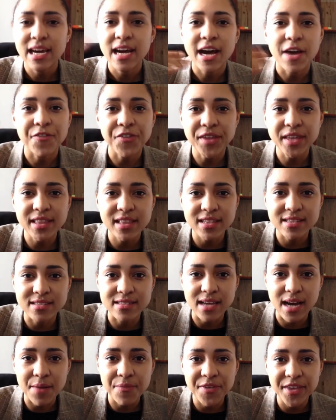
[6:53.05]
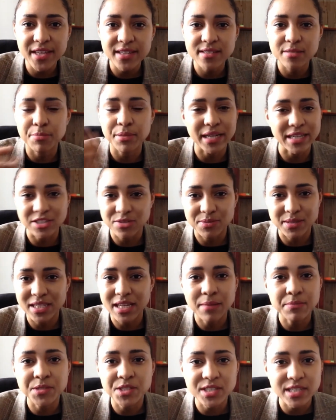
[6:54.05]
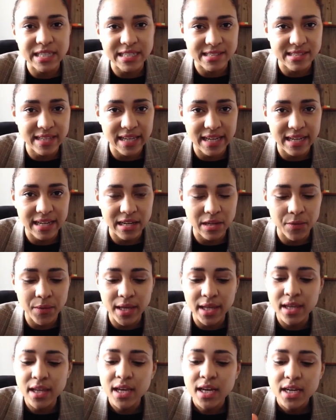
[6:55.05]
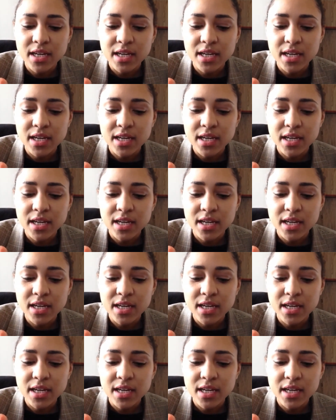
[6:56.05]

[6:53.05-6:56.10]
I feel like this is obvious, but I'm just gonna say it anyway.